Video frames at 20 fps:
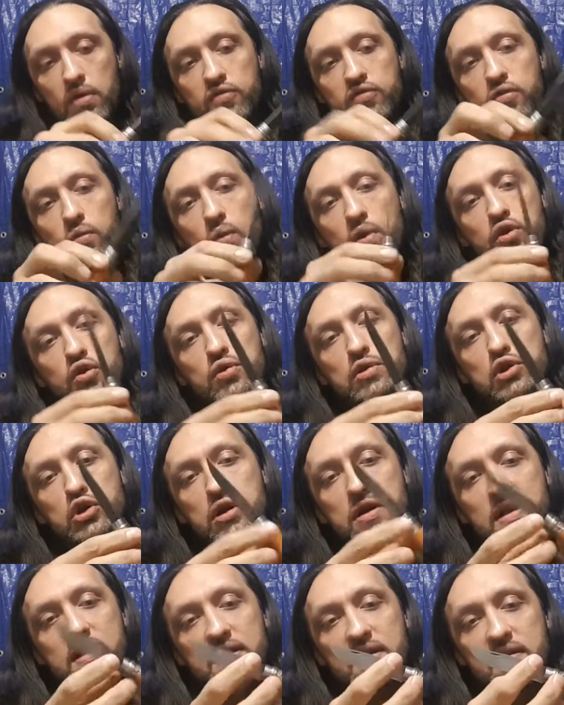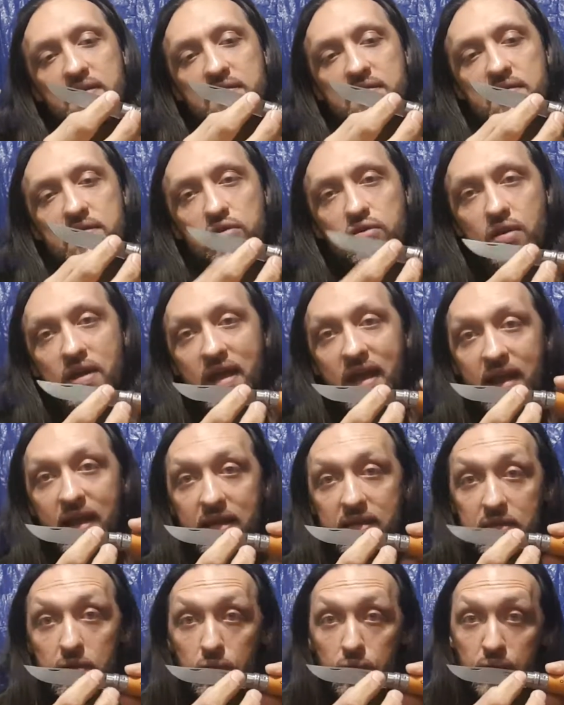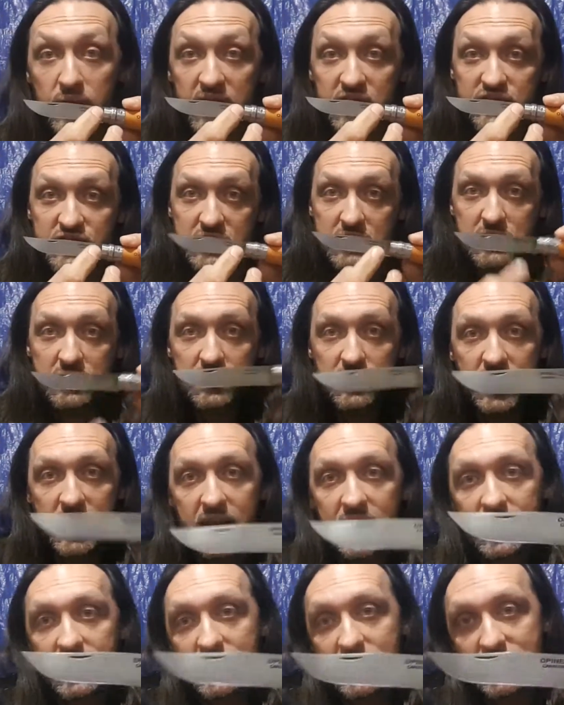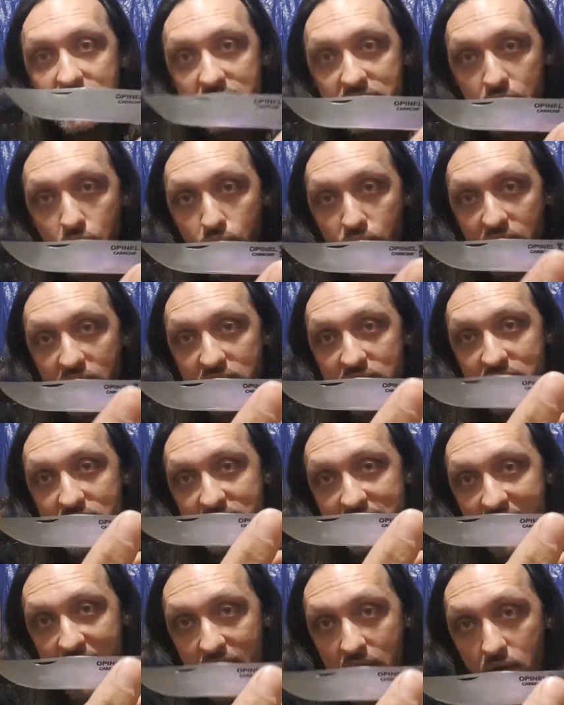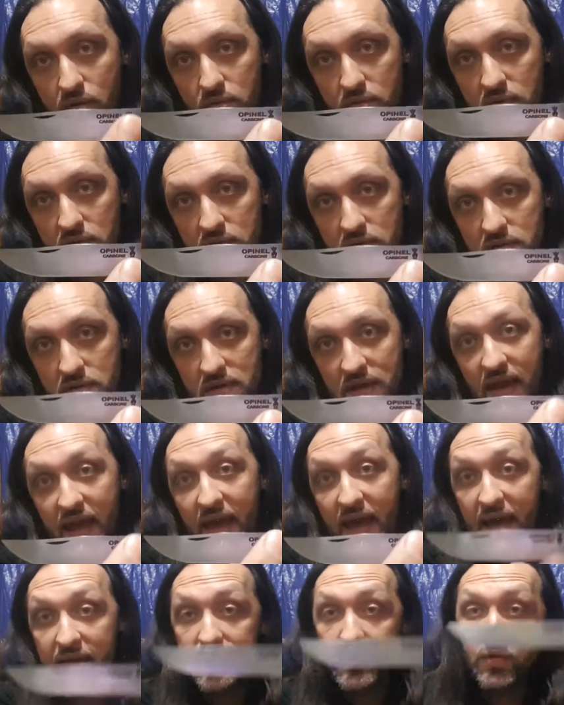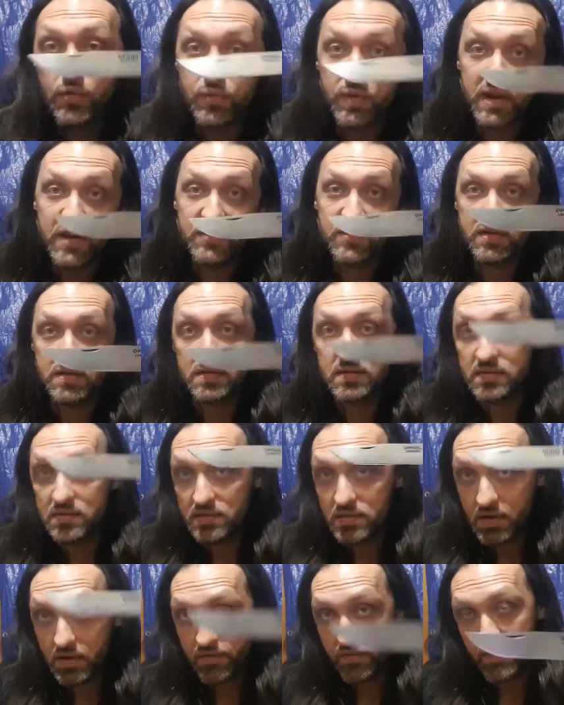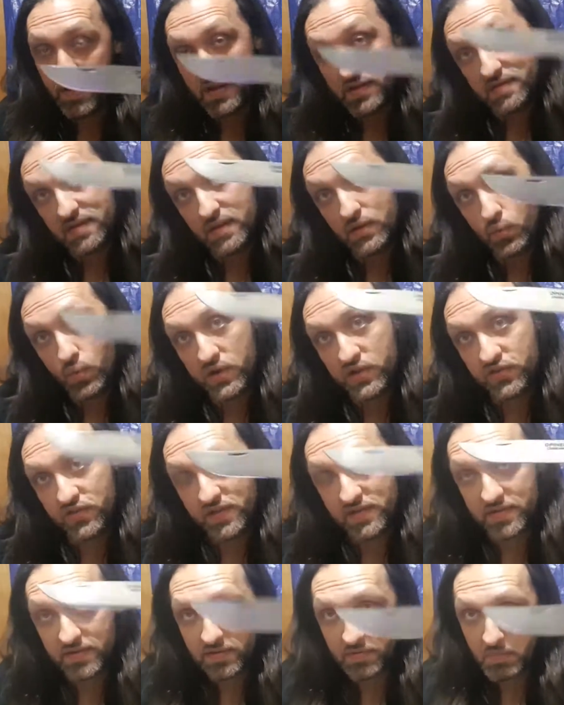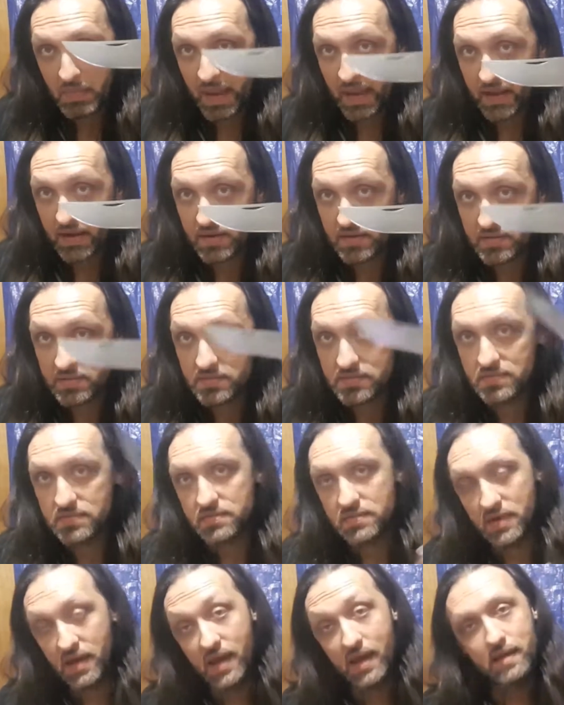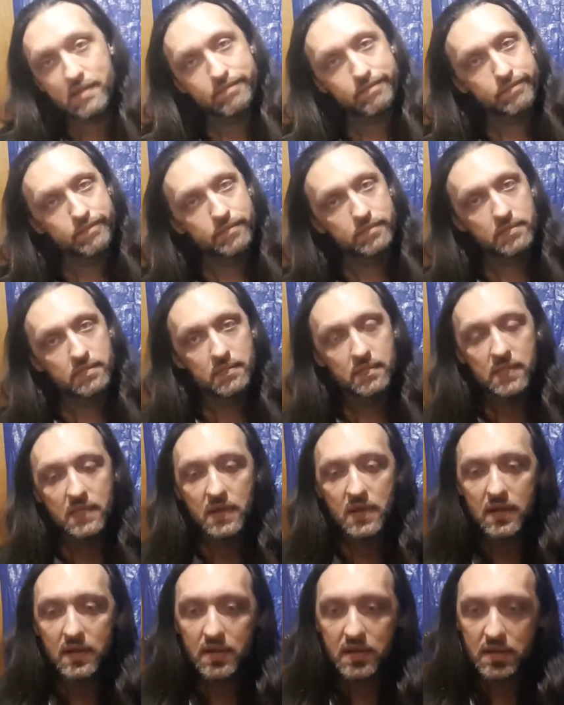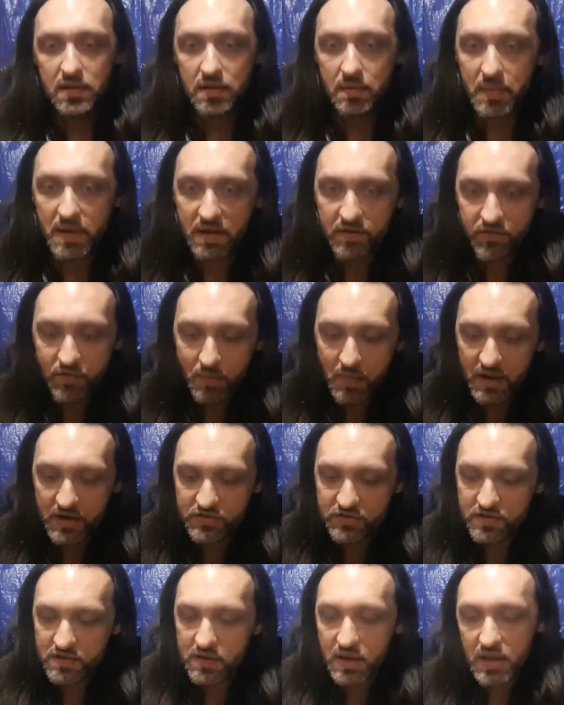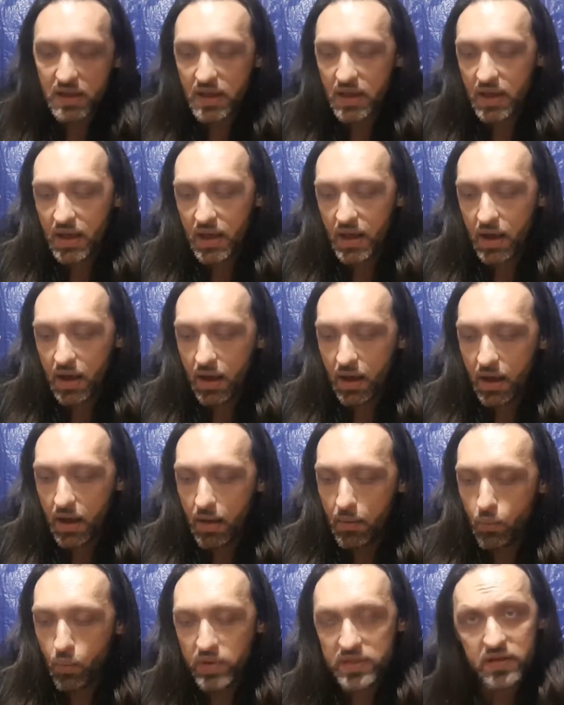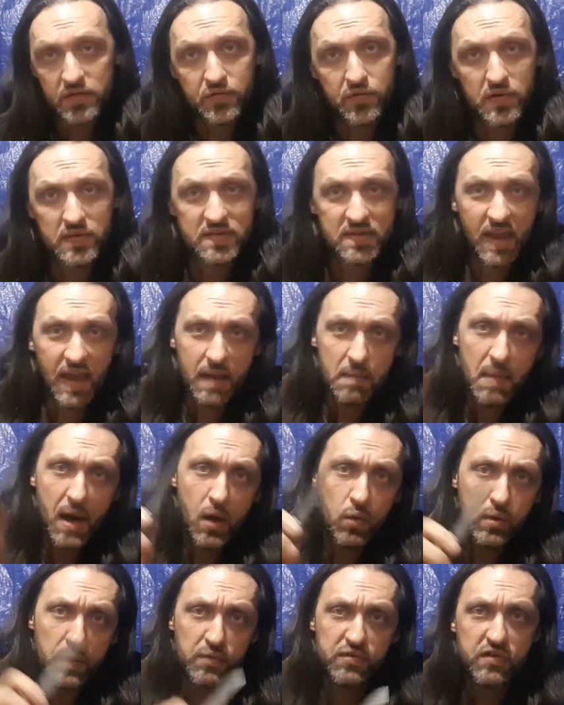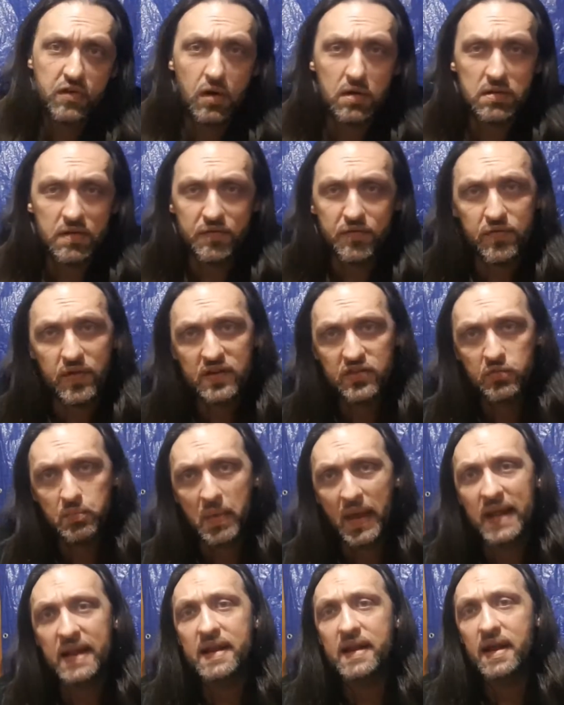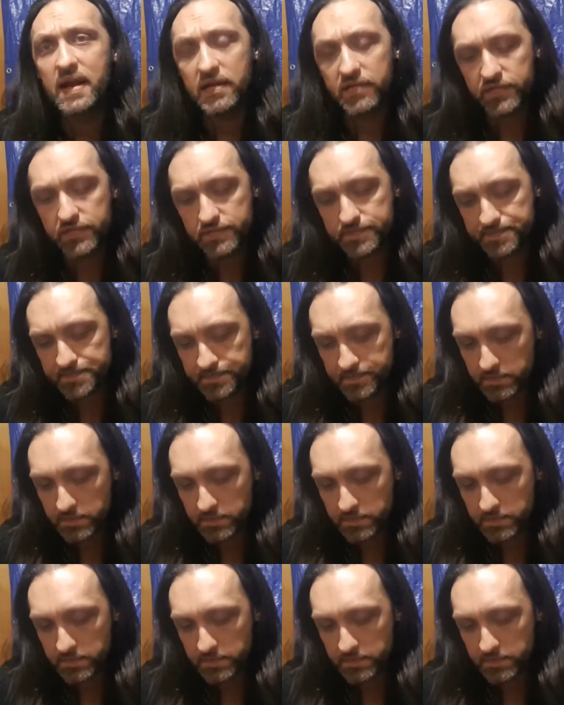So when you look at this, you're getting the region, you're getting the town and the region of France in which this is made. Okay, a little bit of information. When this first came out, it was called a French penny knife.